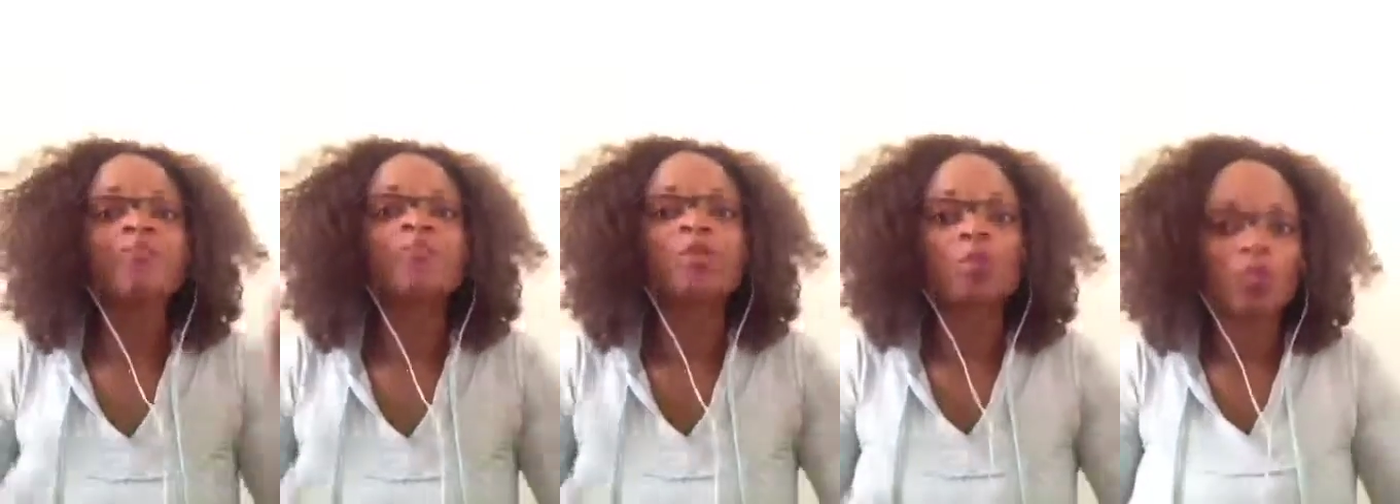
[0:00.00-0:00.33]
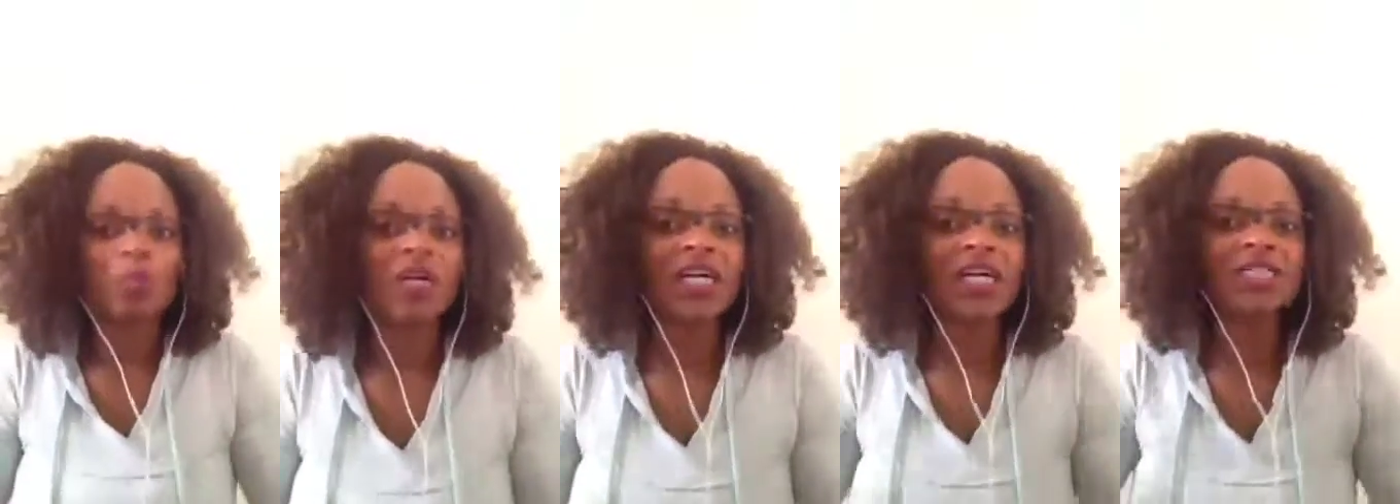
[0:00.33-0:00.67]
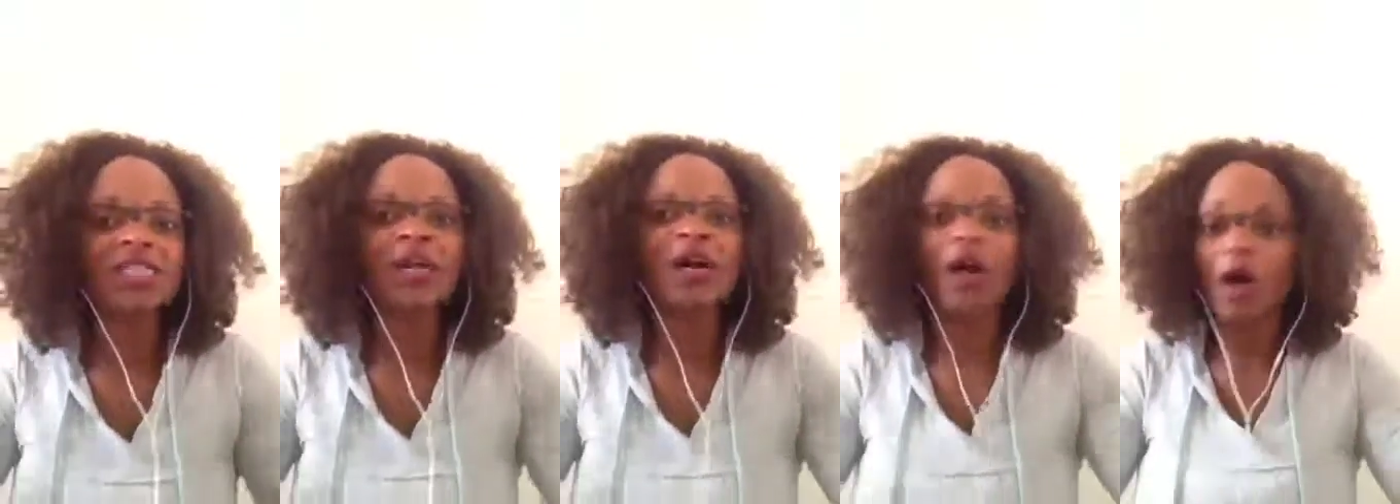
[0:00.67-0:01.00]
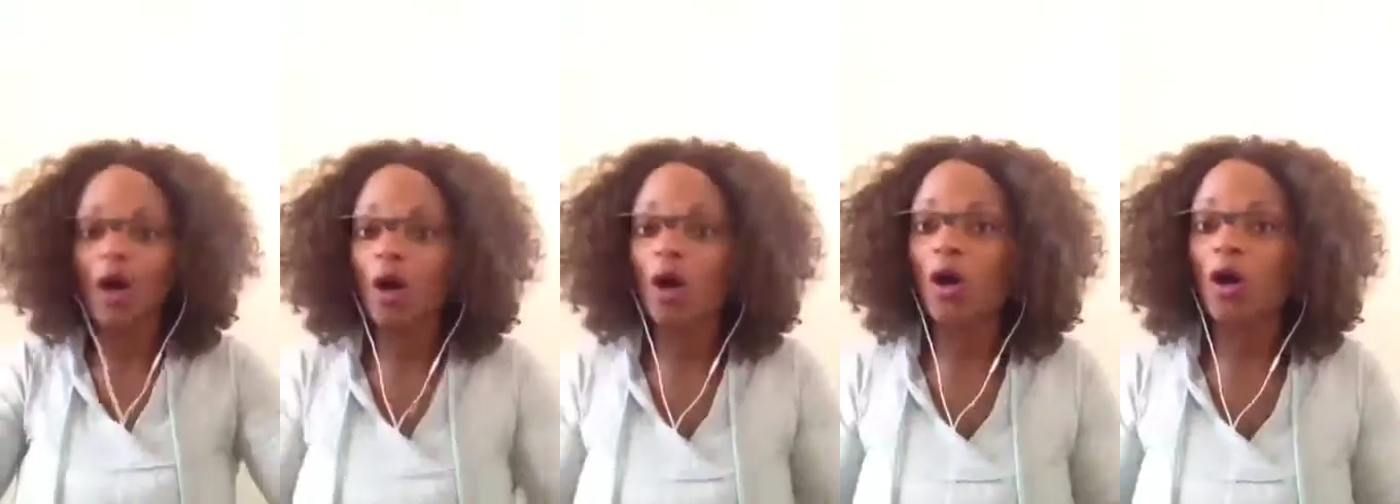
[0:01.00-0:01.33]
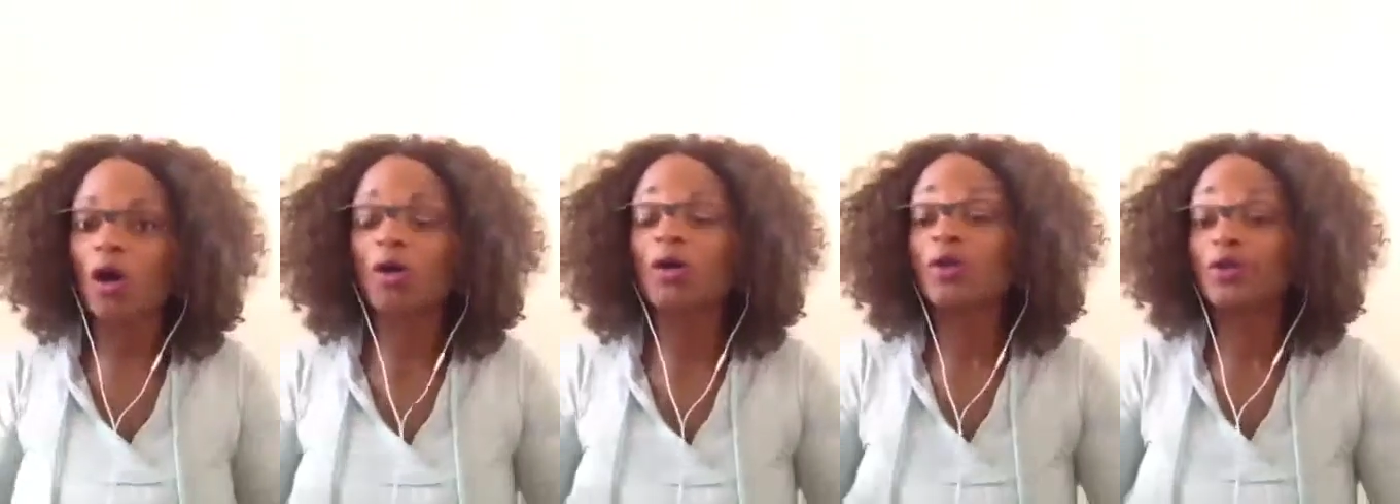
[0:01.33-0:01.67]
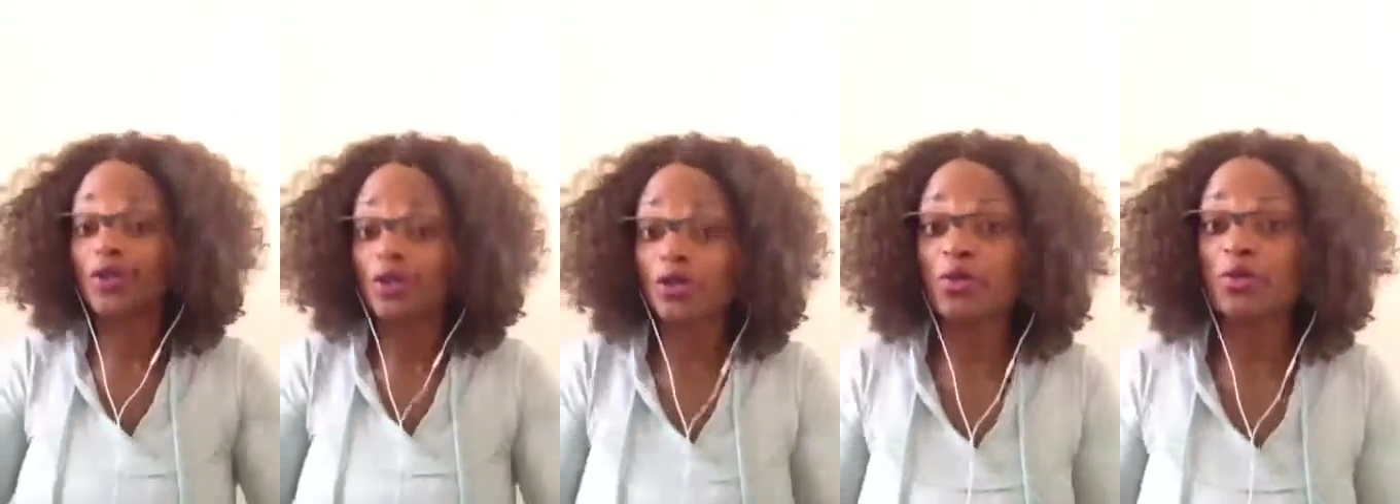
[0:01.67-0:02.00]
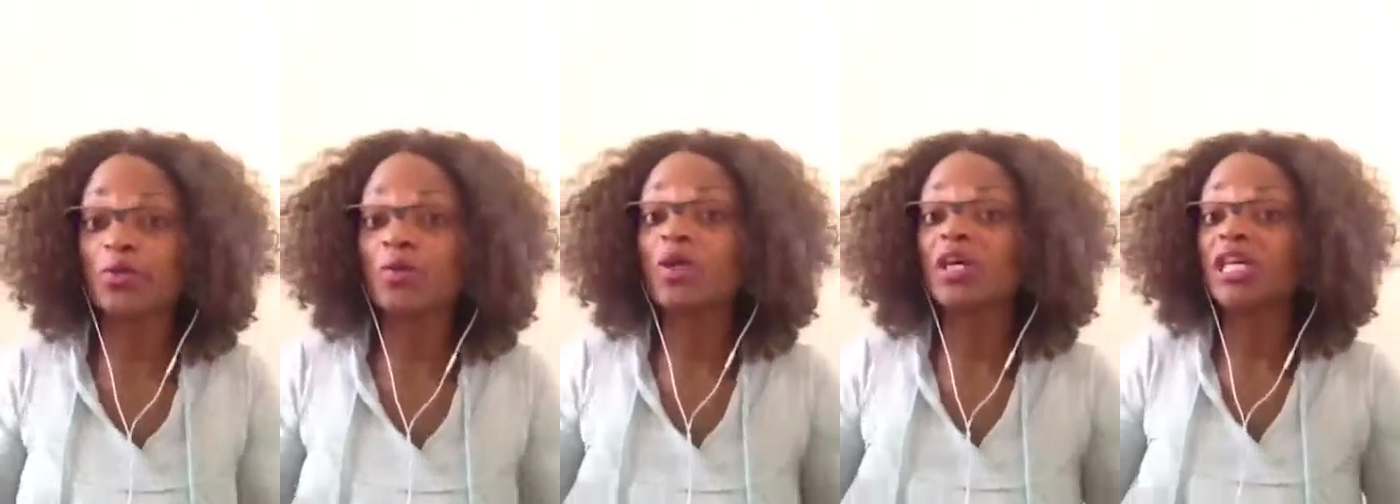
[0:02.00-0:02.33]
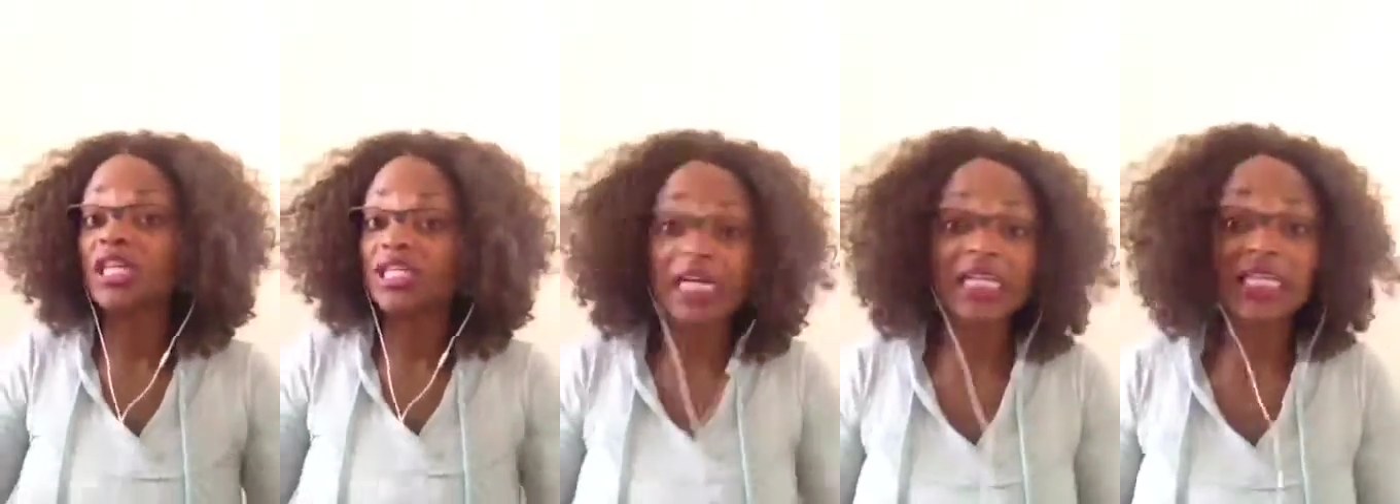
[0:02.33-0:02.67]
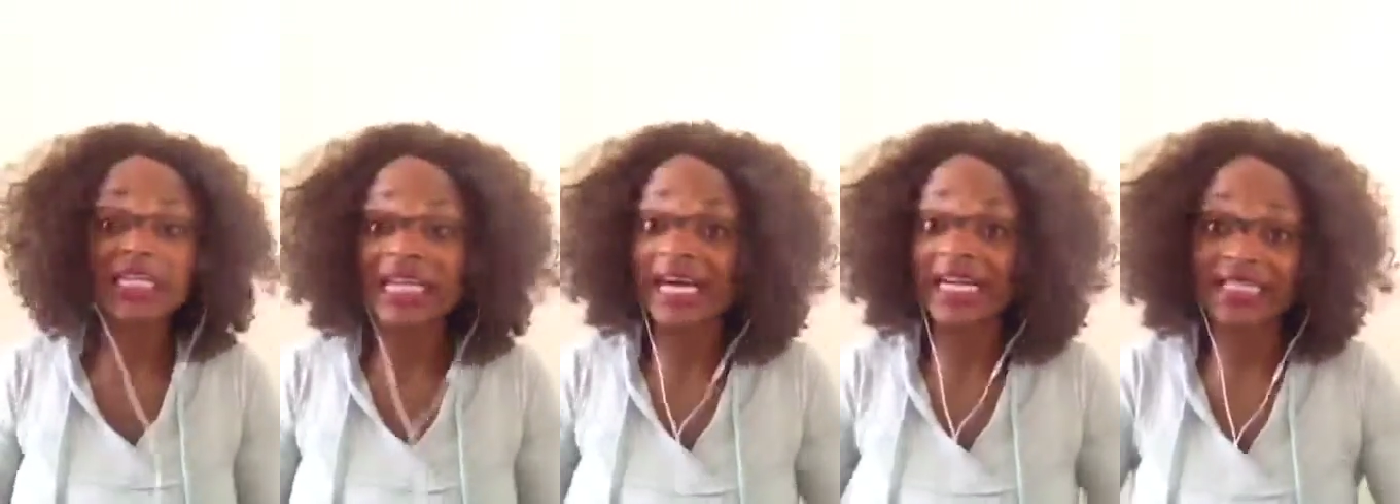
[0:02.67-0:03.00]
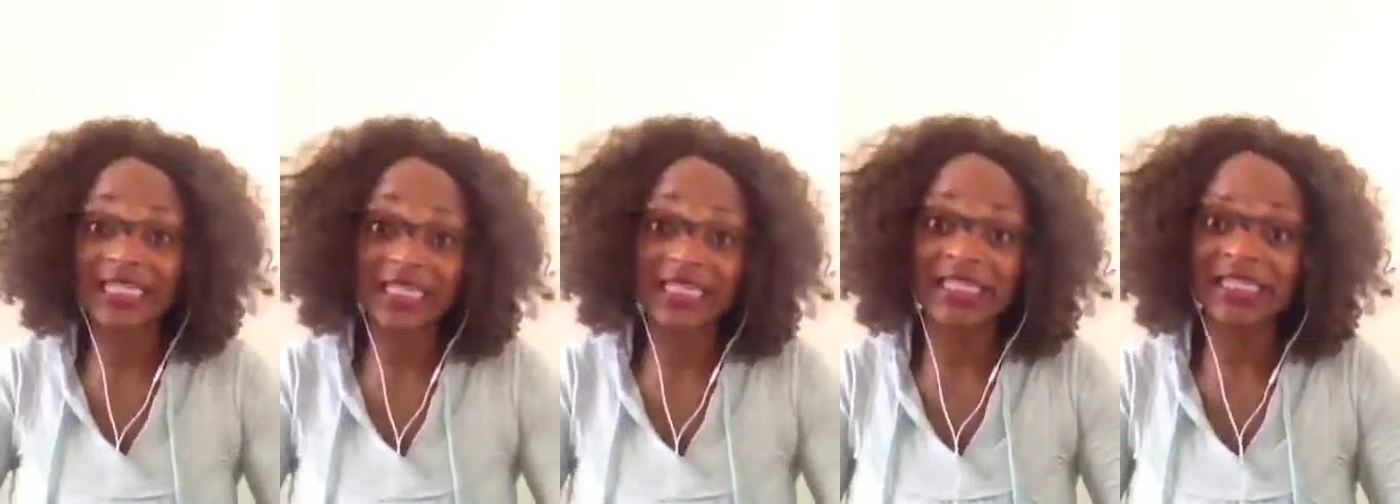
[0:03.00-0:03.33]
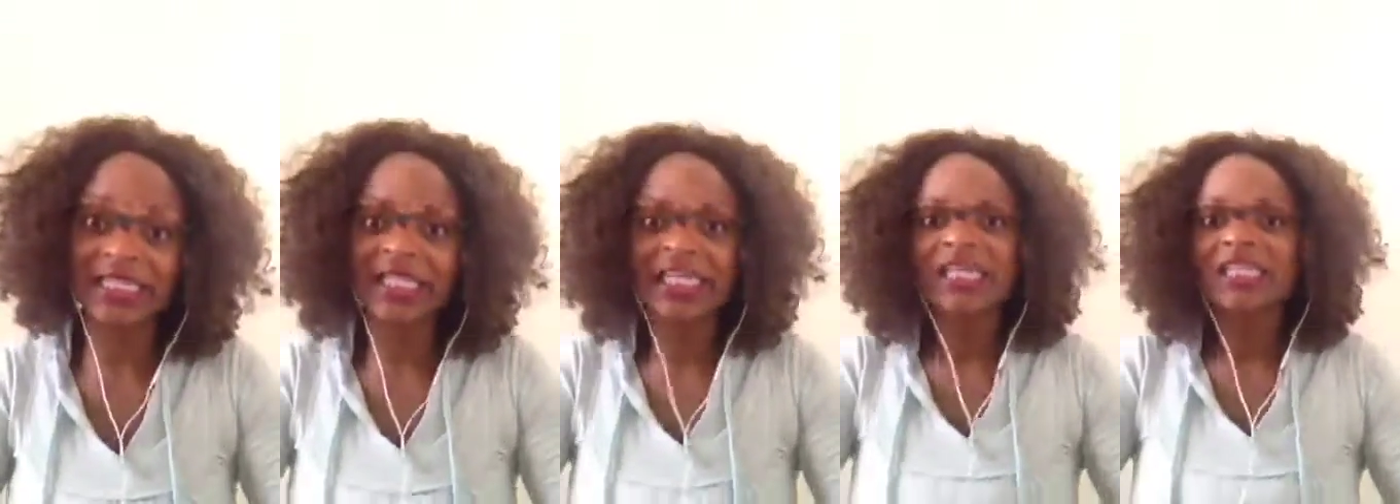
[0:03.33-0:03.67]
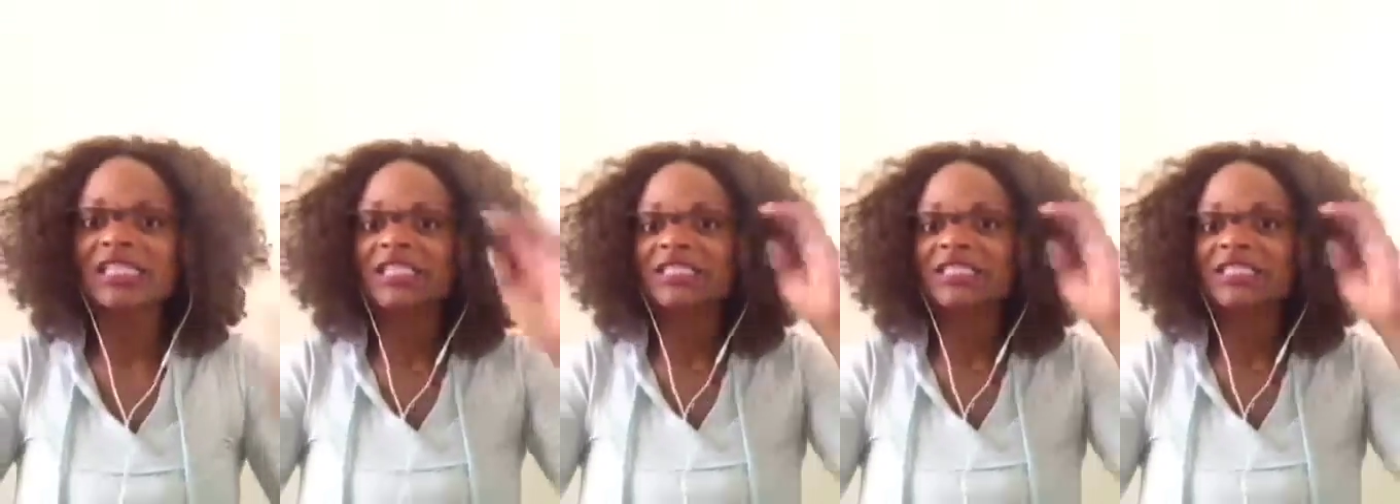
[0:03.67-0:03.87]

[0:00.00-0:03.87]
What are you gonna knock in? So